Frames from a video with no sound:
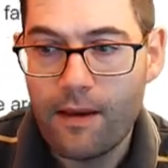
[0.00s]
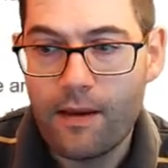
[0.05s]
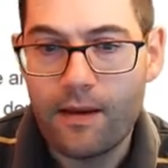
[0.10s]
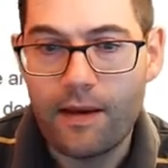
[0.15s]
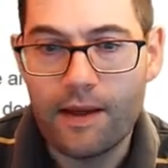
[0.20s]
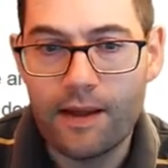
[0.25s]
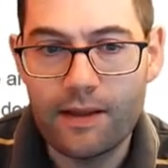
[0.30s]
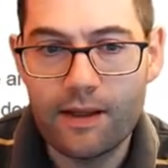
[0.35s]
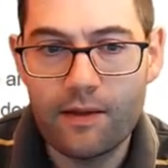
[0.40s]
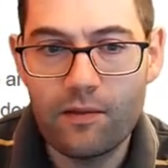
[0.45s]

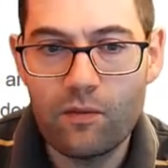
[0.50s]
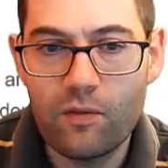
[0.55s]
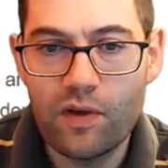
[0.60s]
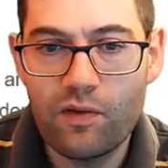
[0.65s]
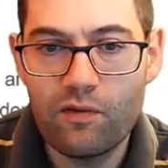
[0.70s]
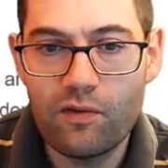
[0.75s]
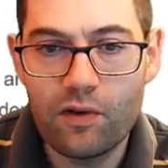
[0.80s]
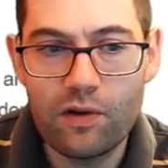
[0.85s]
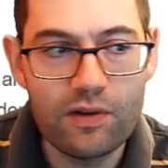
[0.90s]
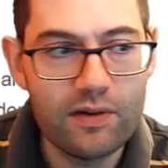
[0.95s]
And then we've
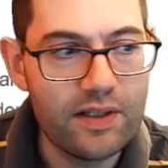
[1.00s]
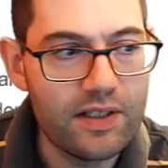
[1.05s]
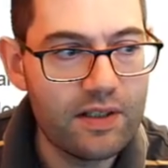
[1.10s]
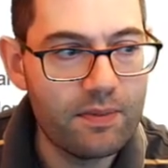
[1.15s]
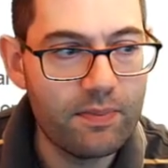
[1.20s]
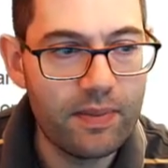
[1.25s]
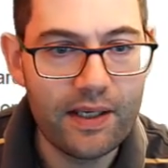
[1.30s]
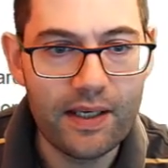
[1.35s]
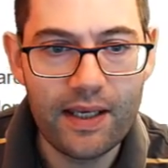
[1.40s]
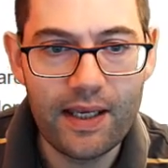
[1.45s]
got this
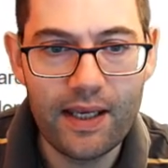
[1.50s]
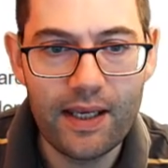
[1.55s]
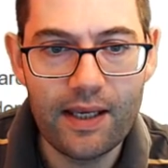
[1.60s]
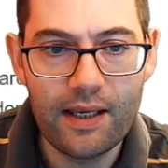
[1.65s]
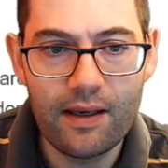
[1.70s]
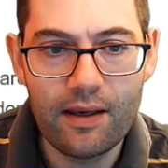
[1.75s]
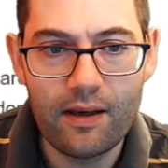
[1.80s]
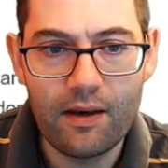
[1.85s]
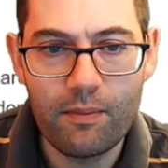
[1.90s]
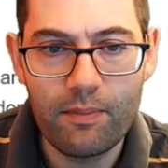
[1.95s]
bit
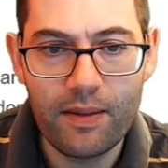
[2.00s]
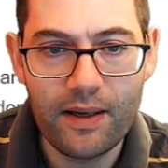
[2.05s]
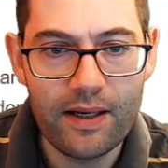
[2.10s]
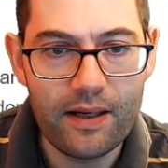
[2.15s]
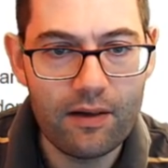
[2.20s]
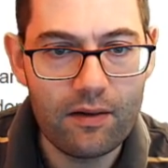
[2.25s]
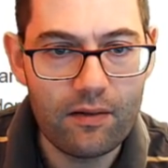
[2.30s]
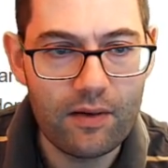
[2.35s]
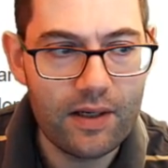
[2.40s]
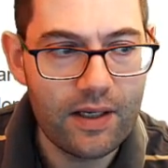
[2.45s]
here
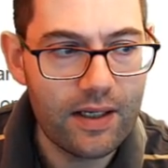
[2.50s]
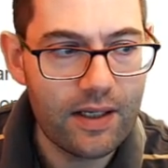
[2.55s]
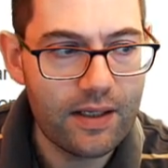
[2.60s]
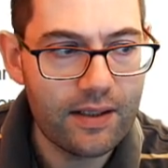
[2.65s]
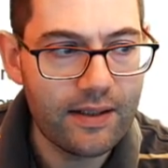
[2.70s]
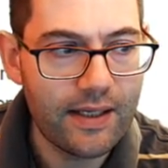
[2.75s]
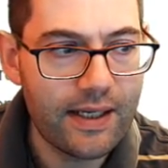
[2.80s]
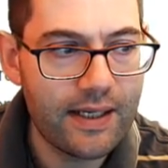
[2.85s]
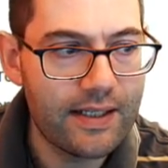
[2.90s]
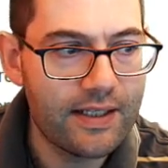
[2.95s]
about
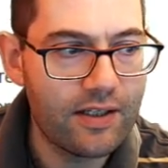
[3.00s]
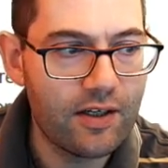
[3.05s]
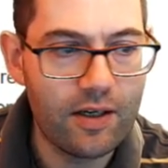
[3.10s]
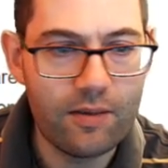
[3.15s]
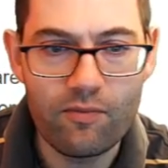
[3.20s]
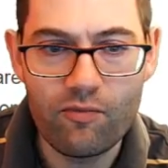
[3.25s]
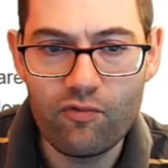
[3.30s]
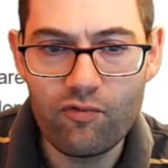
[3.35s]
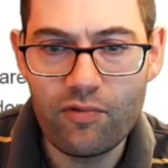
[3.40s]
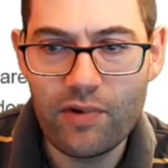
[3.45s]

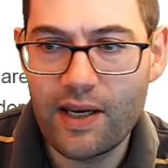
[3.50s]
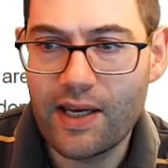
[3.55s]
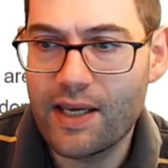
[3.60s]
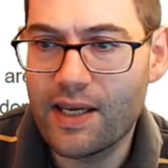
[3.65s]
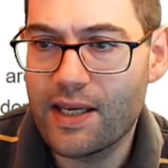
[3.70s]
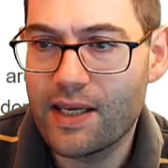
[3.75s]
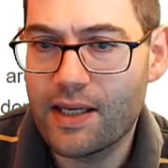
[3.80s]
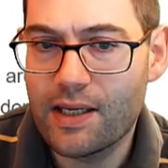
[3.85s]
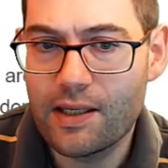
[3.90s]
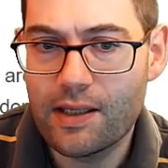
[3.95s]
daytime
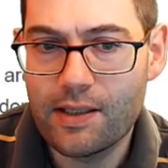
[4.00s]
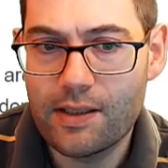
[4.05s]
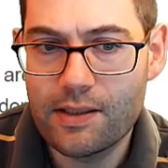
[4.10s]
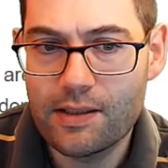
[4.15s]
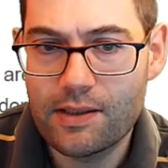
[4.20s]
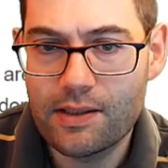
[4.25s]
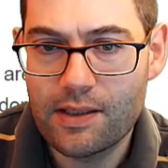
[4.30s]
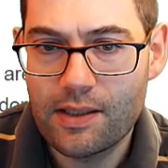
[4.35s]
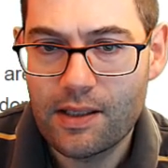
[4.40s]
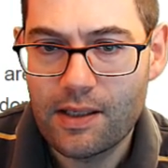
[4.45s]

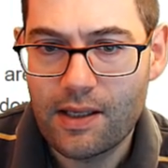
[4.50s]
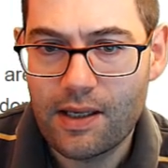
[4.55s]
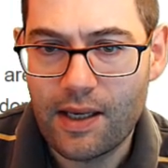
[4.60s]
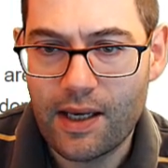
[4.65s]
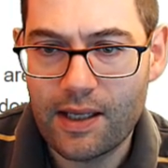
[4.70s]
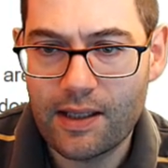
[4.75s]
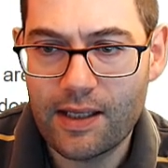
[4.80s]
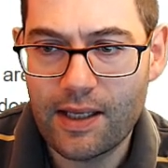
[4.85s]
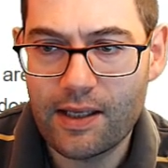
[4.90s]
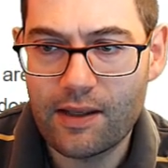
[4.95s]
rays,
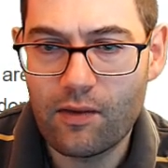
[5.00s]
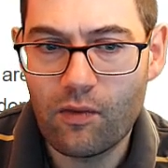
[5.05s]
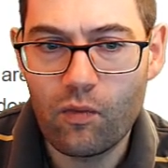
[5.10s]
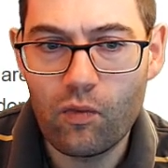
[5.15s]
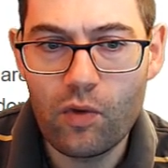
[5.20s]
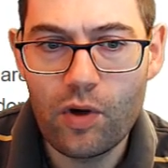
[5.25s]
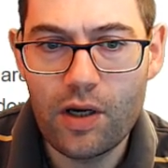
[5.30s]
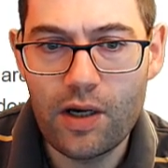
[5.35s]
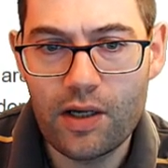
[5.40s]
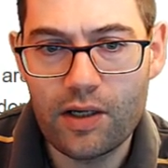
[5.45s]
and then
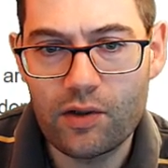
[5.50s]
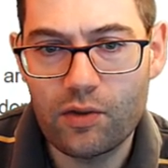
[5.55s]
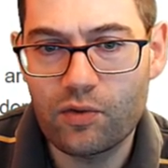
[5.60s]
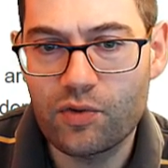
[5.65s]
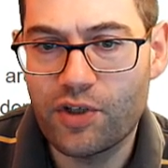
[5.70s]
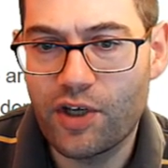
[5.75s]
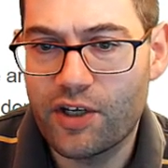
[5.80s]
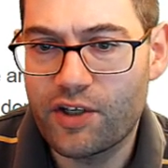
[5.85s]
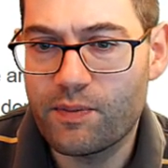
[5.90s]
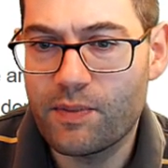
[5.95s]
work
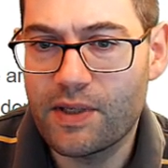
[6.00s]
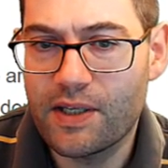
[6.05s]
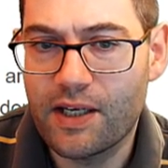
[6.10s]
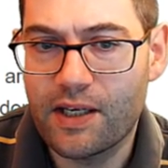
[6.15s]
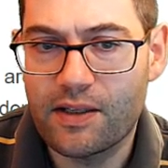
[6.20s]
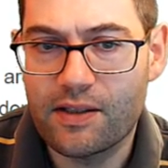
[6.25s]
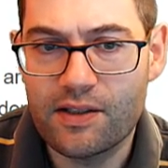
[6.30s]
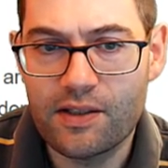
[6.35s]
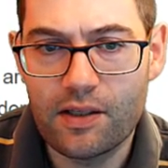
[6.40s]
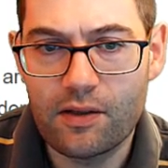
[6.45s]
also had to be
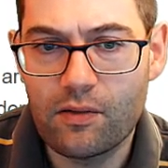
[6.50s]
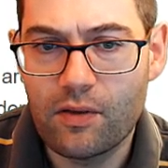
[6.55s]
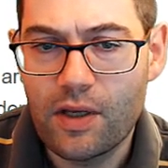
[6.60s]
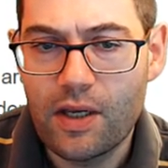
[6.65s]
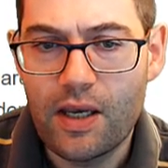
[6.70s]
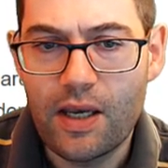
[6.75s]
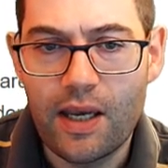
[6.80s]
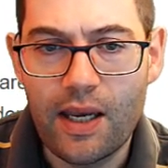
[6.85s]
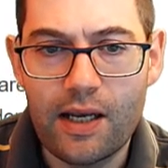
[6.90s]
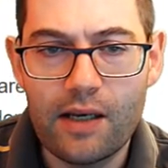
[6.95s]
done. So
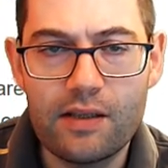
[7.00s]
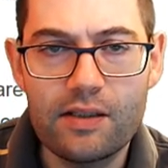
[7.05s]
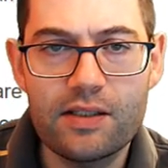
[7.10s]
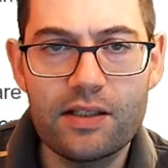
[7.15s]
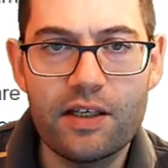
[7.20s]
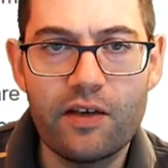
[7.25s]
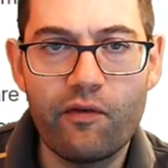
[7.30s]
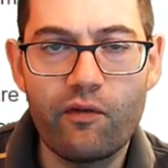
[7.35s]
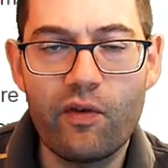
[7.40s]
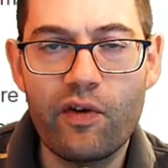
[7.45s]
it looks as
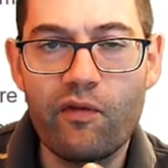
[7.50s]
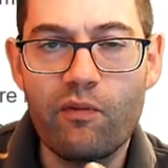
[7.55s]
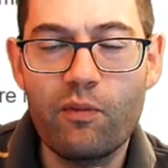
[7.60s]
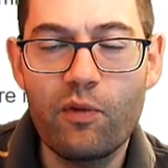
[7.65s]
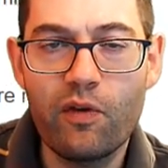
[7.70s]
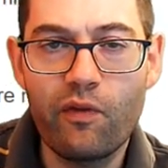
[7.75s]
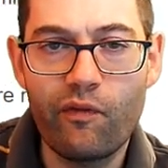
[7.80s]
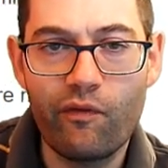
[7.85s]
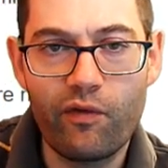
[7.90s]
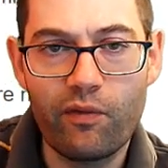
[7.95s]
if we've
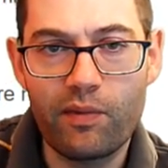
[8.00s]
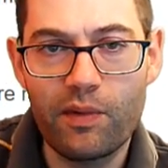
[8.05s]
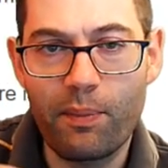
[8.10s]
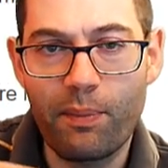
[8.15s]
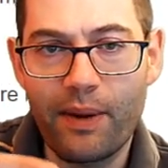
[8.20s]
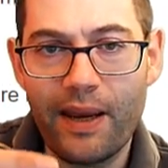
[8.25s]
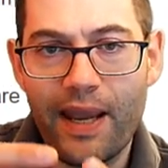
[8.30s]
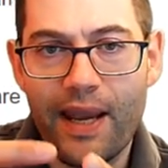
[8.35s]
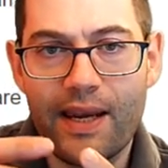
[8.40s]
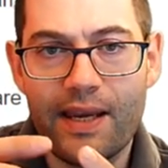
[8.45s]
moved from the
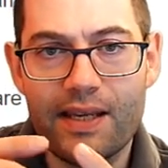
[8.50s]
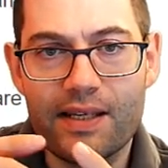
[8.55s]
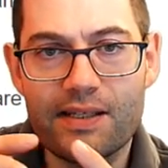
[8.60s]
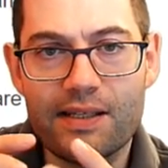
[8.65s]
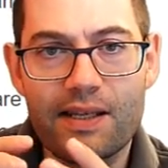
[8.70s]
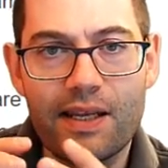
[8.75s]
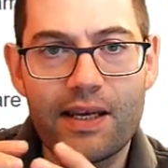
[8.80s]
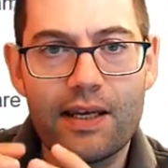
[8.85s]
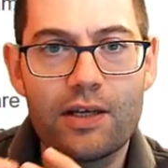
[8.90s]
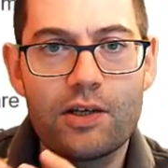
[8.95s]
planning
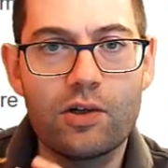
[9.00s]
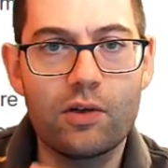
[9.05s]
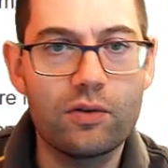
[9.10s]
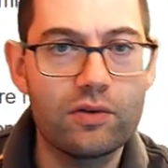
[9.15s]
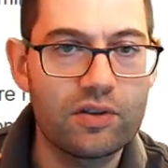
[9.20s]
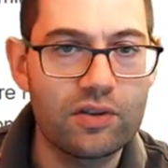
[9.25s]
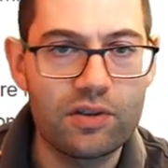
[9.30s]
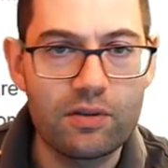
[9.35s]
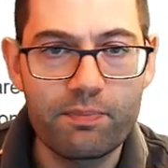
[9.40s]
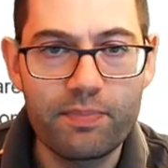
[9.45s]
stage
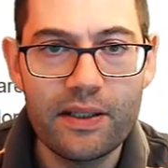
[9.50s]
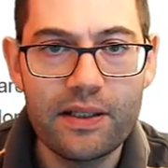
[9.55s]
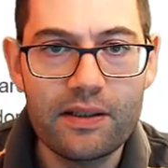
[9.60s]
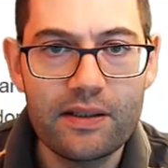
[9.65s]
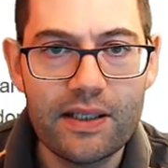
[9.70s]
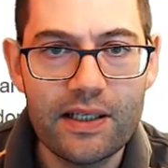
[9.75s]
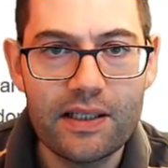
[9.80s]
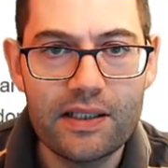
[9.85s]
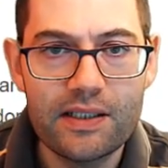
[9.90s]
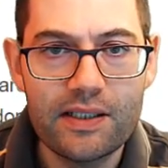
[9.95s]
onto the
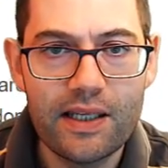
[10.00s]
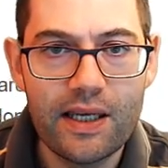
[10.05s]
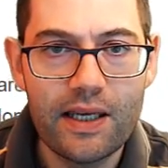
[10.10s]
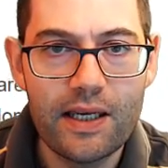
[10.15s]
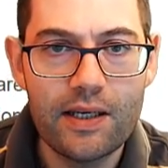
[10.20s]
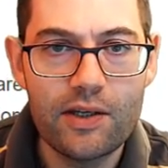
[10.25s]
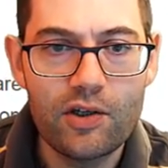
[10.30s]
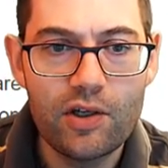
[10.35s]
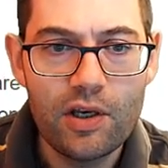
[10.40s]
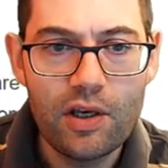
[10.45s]
building
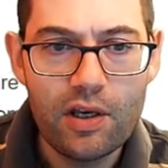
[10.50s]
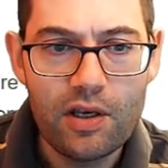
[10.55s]
stage.